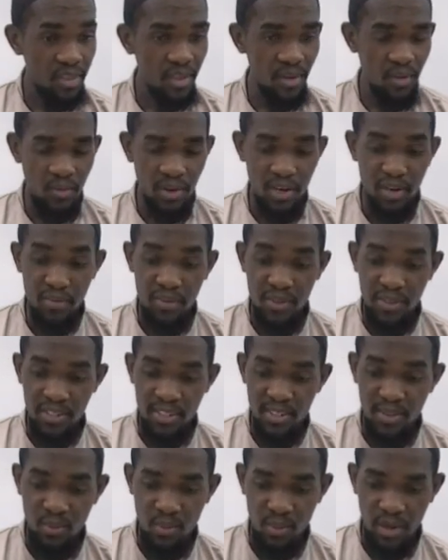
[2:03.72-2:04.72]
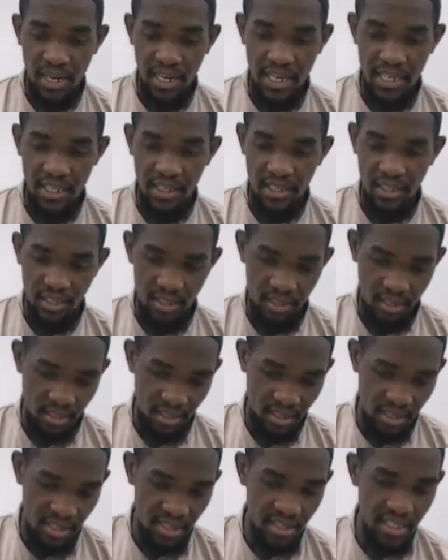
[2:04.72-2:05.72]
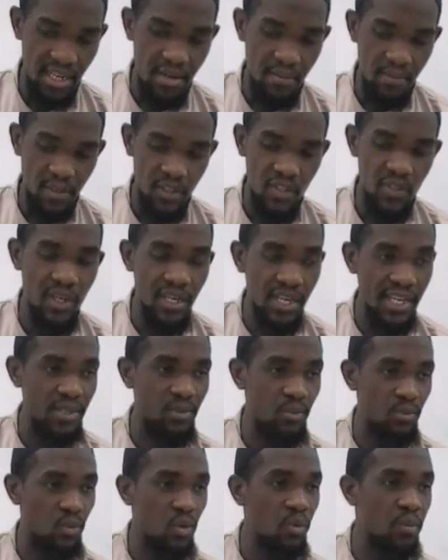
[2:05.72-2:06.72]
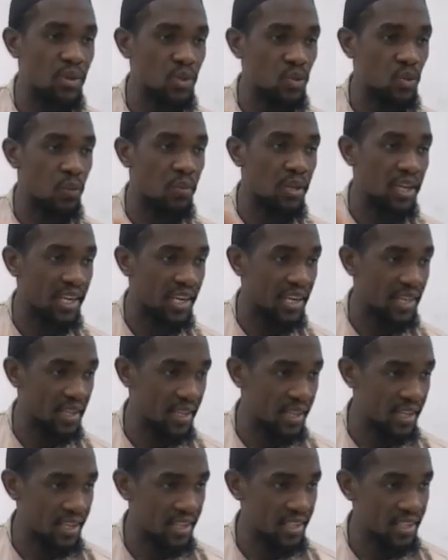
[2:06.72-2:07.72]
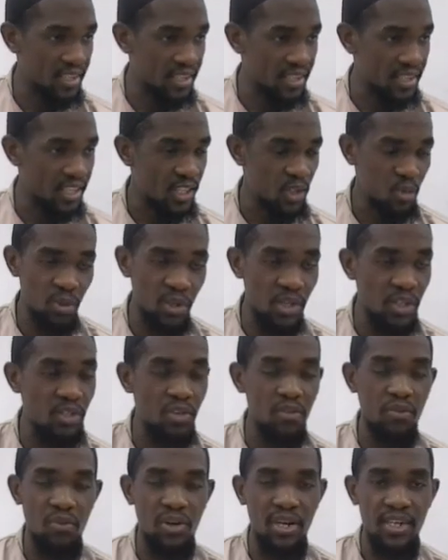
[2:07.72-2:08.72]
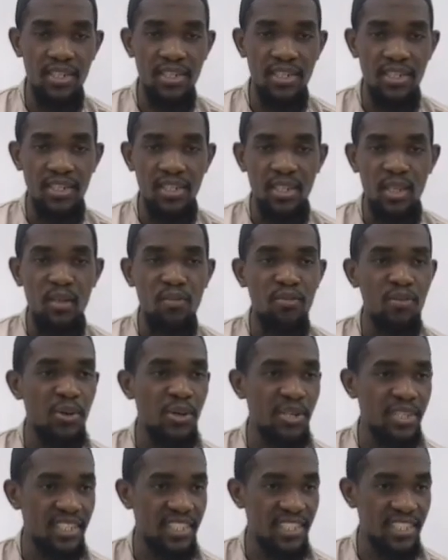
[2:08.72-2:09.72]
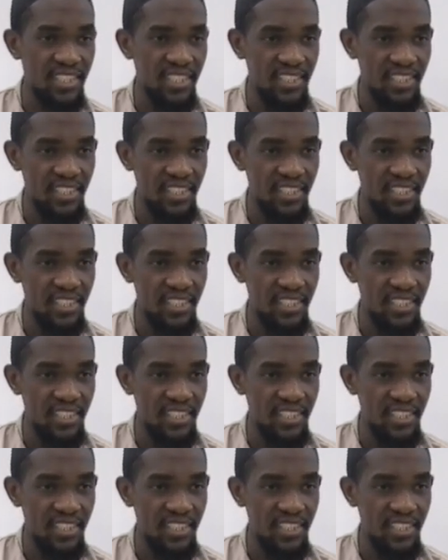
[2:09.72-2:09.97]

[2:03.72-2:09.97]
one of the reasons why Islam doesn't let women to make adhan is because of what? The voice.